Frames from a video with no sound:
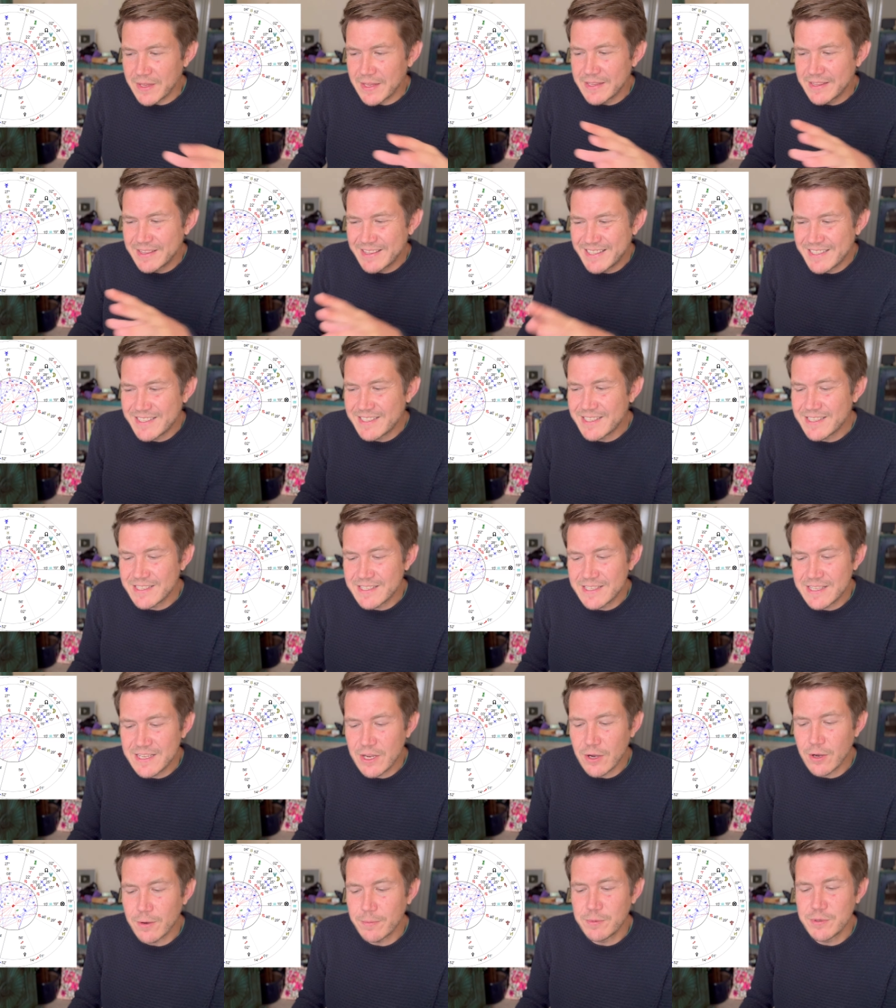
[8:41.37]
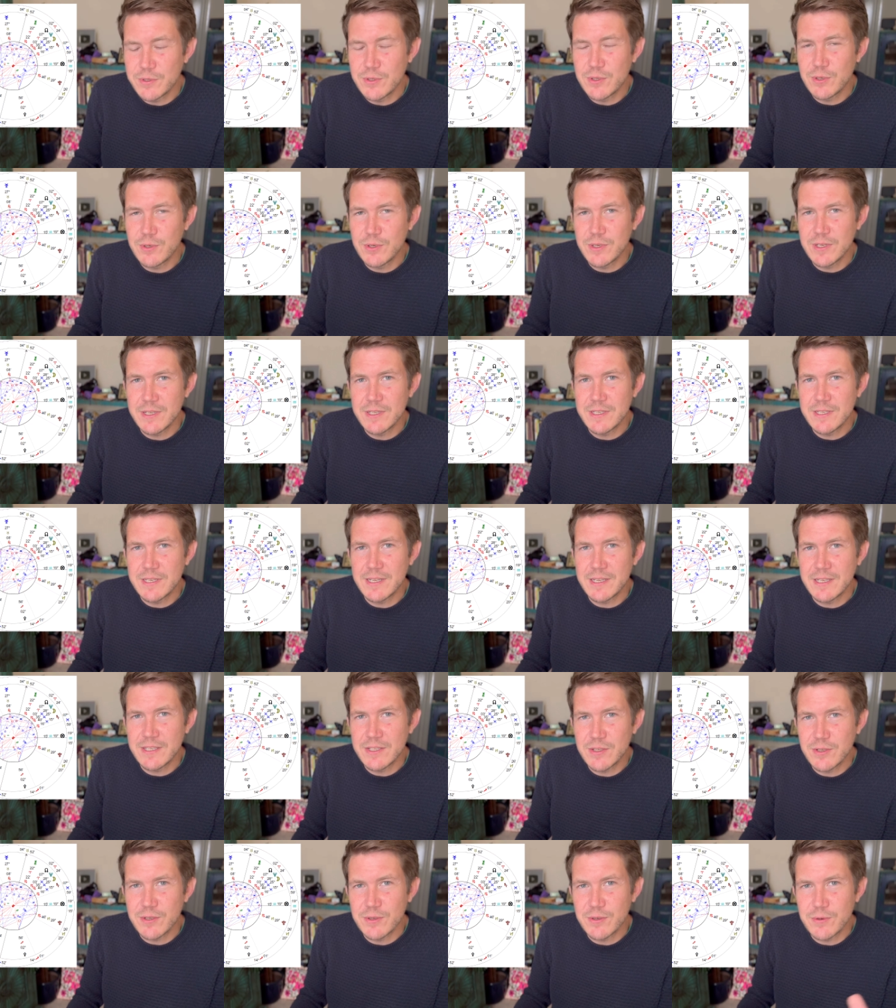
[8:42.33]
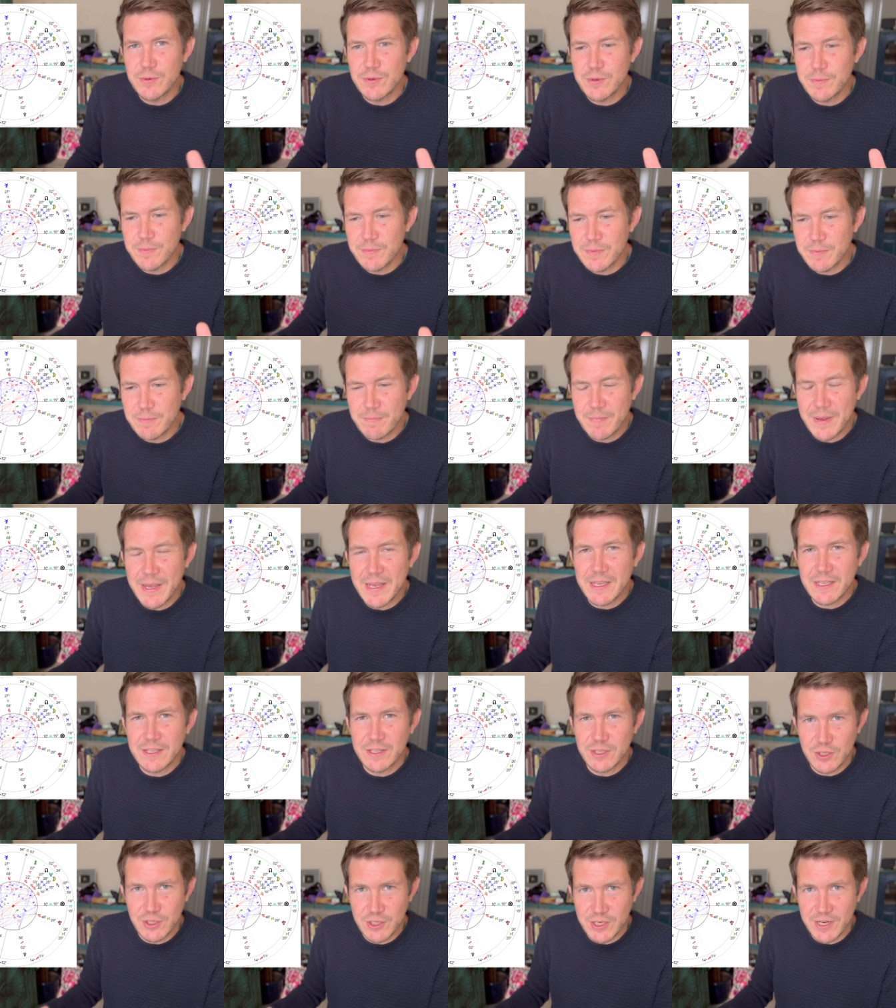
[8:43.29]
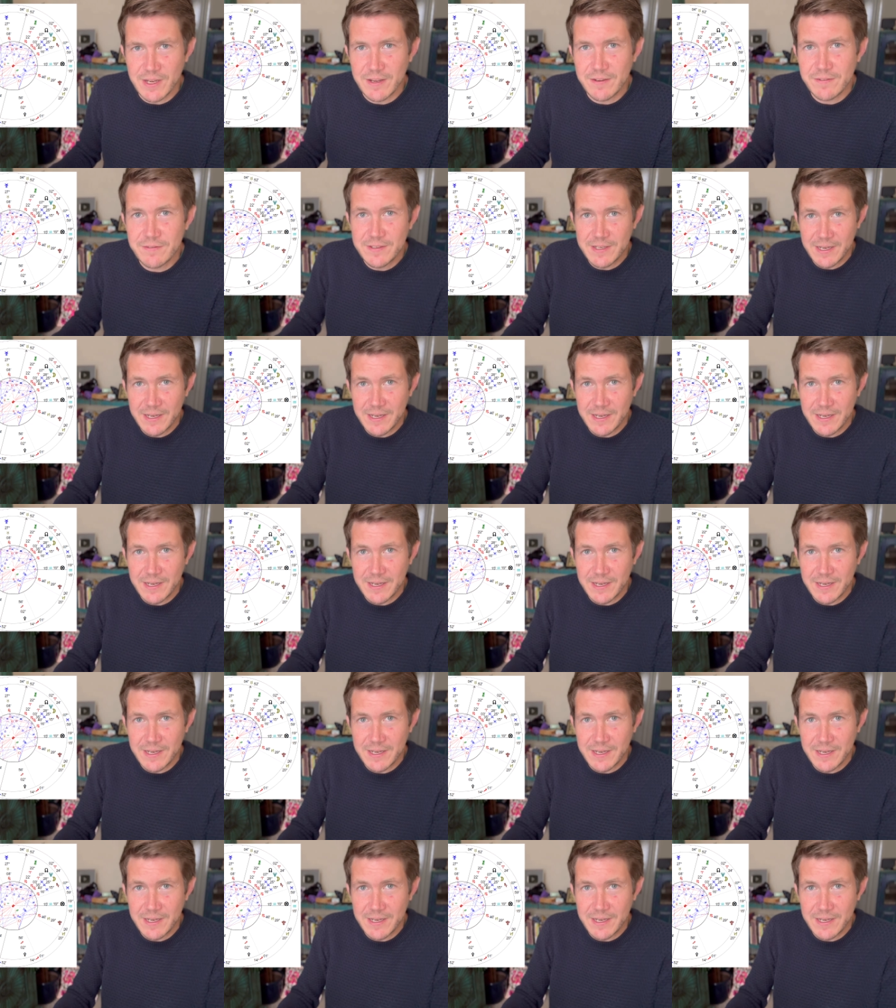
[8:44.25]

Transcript: This is the opportunity to make the shift.